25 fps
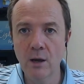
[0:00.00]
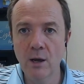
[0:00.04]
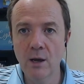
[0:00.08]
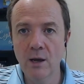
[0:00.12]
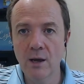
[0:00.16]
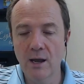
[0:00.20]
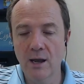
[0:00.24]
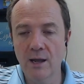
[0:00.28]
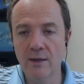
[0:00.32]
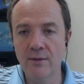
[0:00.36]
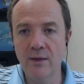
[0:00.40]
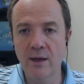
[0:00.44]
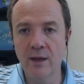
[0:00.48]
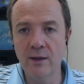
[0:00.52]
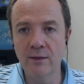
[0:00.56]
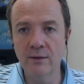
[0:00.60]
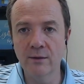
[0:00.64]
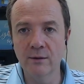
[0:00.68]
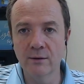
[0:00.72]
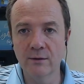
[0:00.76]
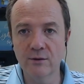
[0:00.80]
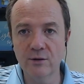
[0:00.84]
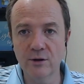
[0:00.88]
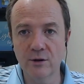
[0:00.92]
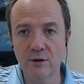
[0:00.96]
Yeah. And then the
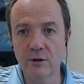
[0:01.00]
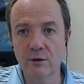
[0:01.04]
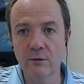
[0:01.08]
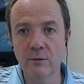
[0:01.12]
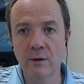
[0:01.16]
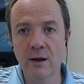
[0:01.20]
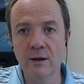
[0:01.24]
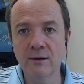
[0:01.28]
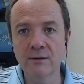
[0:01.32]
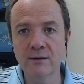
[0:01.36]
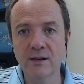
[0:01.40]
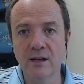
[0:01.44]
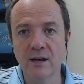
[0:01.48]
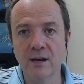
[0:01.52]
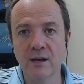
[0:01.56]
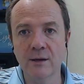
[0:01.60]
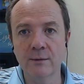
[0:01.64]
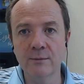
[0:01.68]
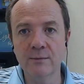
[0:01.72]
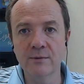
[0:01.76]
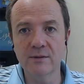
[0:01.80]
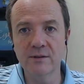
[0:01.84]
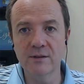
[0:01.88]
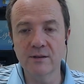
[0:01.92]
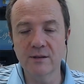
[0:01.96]
turnaround
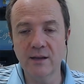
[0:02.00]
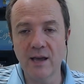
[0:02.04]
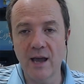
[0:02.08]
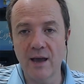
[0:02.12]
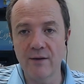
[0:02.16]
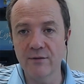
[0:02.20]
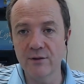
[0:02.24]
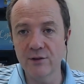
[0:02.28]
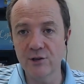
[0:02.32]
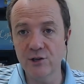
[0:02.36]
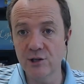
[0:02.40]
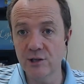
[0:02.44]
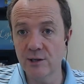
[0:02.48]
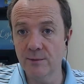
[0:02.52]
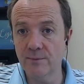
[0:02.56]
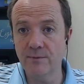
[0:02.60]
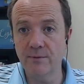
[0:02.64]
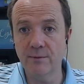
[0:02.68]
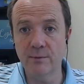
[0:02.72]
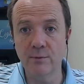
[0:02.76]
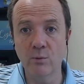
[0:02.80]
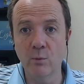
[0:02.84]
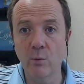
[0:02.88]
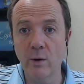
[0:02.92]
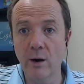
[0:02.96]
times to have it shipped from
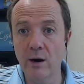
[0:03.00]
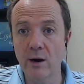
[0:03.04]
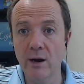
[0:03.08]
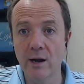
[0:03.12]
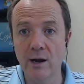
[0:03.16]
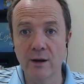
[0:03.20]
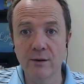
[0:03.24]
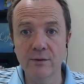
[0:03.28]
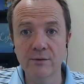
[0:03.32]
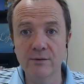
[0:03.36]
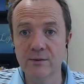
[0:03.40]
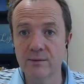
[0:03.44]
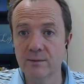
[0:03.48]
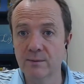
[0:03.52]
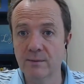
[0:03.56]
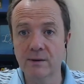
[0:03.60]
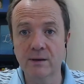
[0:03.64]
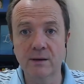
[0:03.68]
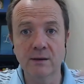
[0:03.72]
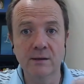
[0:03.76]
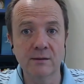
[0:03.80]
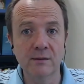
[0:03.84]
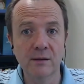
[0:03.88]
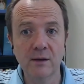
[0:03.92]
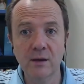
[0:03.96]
the warehouse,
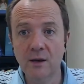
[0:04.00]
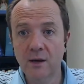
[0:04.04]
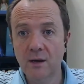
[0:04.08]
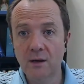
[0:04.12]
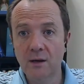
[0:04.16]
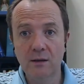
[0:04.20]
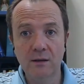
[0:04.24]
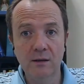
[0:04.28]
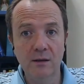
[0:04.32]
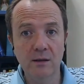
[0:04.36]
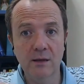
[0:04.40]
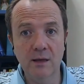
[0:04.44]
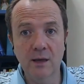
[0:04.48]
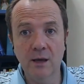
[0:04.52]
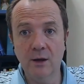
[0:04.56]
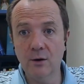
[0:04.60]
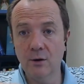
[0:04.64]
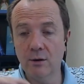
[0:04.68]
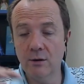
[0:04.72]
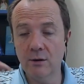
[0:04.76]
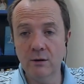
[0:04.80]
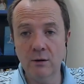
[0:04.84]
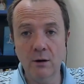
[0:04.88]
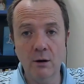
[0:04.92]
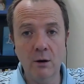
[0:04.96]
because they
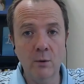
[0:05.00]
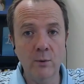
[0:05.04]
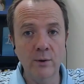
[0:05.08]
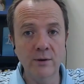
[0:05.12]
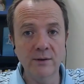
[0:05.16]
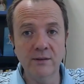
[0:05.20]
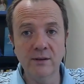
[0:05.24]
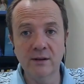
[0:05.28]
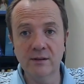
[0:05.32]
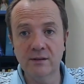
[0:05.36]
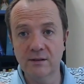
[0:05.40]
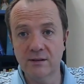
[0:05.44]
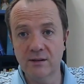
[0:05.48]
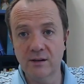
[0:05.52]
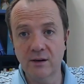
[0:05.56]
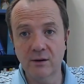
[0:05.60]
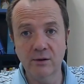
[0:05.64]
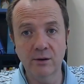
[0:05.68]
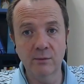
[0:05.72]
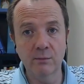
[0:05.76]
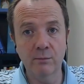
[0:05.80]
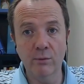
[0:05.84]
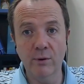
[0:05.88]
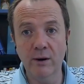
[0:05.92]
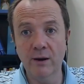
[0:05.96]
couldn't always necessarily
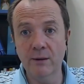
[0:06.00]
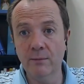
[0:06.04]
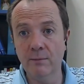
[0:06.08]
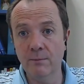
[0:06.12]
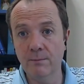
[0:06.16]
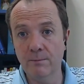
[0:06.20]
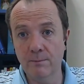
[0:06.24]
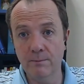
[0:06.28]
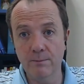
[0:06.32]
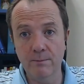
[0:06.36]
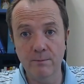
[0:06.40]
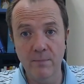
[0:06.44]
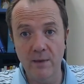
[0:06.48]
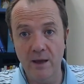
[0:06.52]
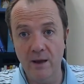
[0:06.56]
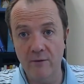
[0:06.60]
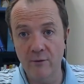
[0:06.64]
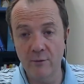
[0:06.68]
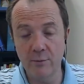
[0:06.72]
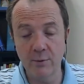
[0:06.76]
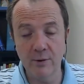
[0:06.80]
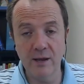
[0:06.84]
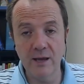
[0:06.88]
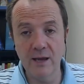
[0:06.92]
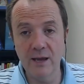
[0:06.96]
bring
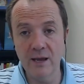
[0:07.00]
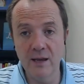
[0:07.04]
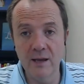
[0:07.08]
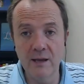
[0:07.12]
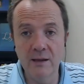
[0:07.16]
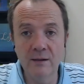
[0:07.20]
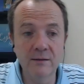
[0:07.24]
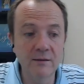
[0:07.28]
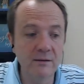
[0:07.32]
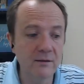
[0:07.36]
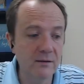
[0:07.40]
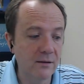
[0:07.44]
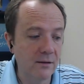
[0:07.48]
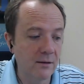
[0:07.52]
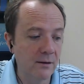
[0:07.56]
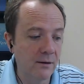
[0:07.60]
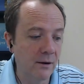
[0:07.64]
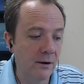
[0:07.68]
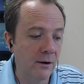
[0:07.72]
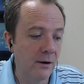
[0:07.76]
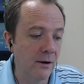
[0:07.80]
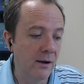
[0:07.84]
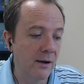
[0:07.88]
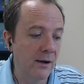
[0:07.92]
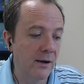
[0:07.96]
everybody in to
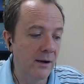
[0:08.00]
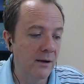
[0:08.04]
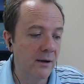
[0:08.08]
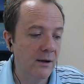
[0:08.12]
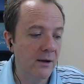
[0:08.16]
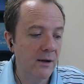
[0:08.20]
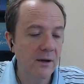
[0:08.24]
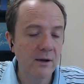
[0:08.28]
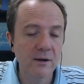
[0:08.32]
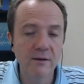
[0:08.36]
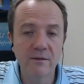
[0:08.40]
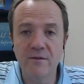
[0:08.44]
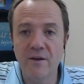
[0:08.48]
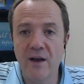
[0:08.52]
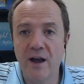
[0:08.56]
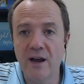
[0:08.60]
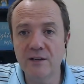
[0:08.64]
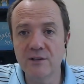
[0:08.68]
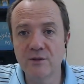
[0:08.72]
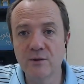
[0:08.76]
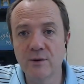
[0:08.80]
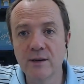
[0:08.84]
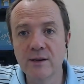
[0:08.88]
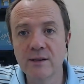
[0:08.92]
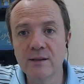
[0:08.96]
their uh,
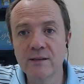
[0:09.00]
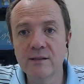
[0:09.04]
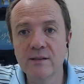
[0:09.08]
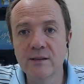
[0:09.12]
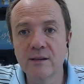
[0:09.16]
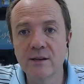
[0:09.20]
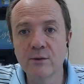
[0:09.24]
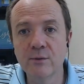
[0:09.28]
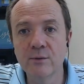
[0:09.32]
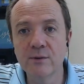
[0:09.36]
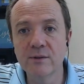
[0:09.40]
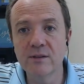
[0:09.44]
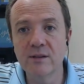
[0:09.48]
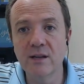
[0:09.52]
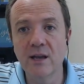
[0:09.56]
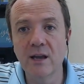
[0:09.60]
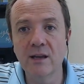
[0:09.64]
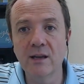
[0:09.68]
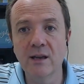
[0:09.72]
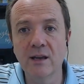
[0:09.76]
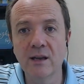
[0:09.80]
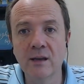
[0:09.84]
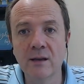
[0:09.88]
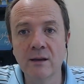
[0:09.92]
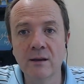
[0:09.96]
factories, that it was
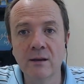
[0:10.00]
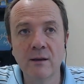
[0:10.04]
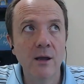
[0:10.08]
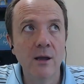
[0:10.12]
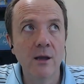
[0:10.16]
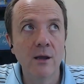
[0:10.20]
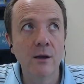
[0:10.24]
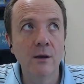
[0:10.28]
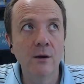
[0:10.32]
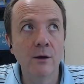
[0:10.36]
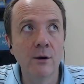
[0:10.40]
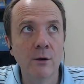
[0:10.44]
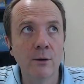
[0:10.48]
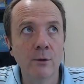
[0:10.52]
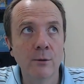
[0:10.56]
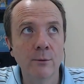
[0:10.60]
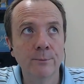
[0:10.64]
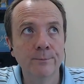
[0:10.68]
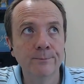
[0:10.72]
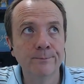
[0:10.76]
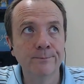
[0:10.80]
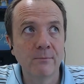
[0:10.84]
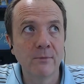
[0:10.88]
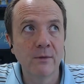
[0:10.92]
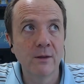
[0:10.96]
taking, you know,
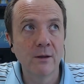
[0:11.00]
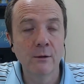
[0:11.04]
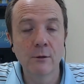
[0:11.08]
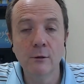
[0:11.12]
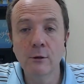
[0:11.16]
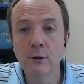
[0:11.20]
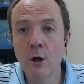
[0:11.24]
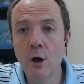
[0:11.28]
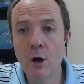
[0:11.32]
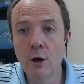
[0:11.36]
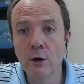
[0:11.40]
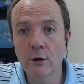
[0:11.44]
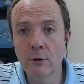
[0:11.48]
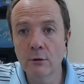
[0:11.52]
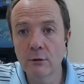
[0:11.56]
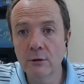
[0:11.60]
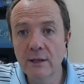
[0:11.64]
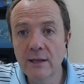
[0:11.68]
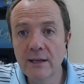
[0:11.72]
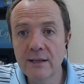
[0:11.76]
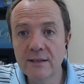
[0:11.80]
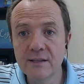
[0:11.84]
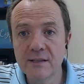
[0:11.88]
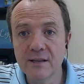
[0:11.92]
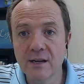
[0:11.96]
longer
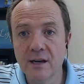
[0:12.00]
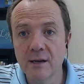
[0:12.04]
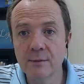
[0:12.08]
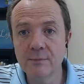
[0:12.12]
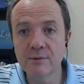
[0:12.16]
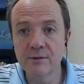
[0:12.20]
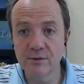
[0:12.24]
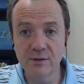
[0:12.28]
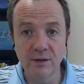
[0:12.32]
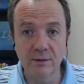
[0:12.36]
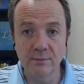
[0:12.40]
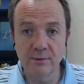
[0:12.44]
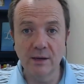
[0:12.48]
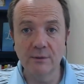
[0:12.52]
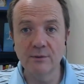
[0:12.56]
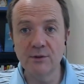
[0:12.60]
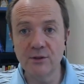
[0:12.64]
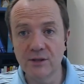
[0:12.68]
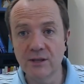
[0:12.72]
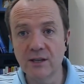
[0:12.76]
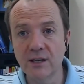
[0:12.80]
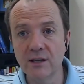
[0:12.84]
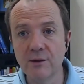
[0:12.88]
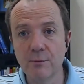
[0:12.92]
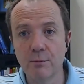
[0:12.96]
lead time. So sometimes just
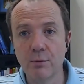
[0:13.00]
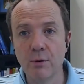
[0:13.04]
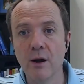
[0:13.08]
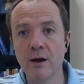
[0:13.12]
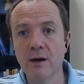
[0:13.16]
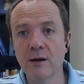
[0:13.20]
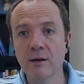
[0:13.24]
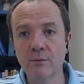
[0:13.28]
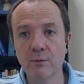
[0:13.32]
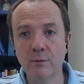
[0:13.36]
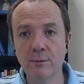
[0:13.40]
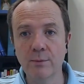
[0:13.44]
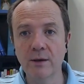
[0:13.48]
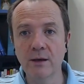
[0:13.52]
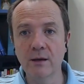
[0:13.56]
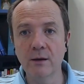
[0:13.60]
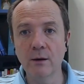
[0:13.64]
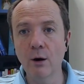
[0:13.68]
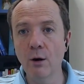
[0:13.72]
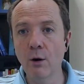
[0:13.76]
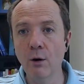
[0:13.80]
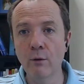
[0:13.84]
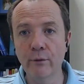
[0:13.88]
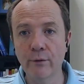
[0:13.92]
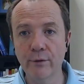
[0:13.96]
to get the product would be
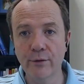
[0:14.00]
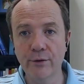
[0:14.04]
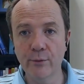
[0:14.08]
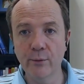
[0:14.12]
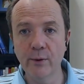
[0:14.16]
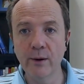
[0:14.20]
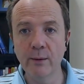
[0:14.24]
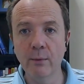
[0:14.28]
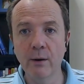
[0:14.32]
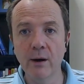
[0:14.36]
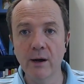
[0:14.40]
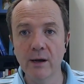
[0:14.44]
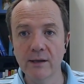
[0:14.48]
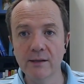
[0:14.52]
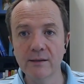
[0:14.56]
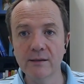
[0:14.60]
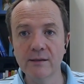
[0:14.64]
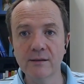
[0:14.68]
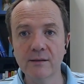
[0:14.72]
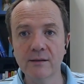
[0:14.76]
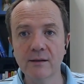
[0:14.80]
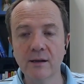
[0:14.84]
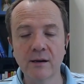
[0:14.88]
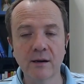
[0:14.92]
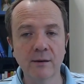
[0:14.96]
over three
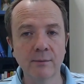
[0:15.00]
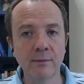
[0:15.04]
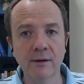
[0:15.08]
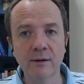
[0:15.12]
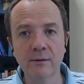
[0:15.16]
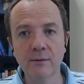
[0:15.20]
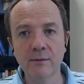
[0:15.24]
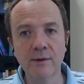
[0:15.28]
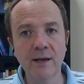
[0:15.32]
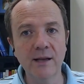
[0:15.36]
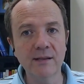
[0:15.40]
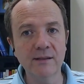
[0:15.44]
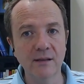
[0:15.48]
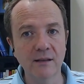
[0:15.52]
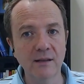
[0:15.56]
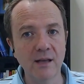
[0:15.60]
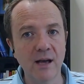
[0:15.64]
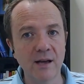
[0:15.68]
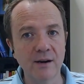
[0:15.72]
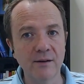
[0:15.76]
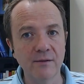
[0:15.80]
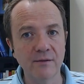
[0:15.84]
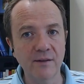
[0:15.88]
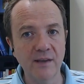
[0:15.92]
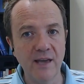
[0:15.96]
months. And I'm like, well, that's a
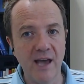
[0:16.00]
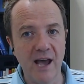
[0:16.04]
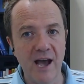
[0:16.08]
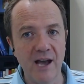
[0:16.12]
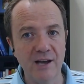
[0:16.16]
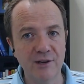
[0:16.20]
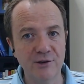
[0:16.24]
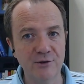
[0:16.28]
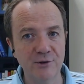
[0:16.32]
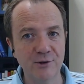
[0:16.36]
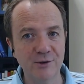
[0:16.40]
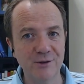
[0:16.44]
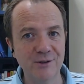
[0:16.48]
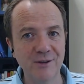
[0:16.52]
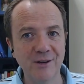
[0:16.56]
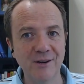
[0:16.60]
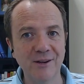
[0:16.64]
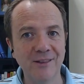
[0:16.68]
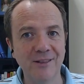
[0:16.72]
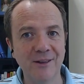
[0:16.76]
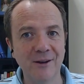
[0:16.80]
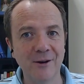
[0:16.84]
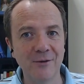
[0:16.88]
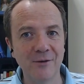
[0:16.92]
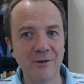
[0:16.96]
lot of cash just sitting
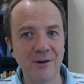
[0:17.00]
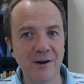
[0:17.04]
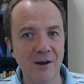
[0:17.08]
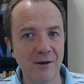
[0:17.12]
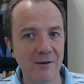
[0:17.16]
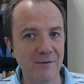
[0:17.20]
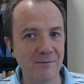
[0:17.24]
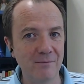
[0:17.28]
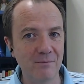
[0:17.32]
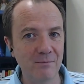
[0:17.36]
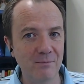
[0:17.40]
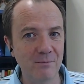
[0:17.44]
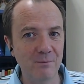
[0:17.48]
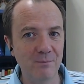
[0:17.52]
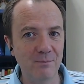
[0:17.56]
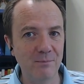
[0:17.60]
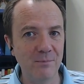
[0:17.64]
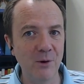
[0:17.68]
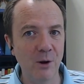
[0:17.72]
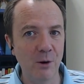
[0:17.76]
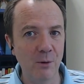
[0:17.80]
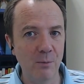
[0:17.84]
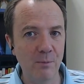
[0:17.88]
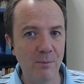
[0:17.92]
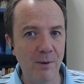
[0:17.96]
there that I, yeah.
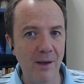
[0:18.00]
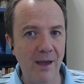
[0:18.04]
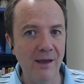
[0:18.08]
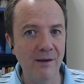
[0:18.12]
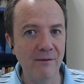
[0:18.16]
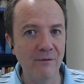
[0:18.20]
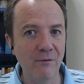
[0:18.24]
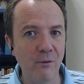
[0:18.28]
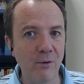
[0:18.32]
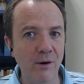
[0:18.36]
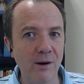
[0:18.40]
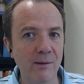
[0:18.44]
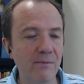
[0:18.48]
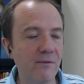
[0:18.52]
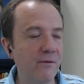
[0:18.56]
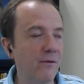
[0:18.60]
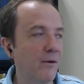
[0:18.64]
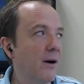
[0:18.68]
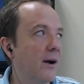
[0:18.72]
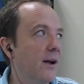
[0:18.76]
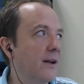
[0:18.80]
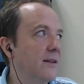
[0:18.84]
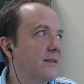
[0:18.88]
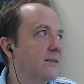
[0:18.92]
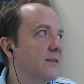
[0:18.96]
you know, paying for up
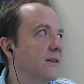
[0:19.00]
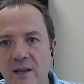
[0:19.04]
front.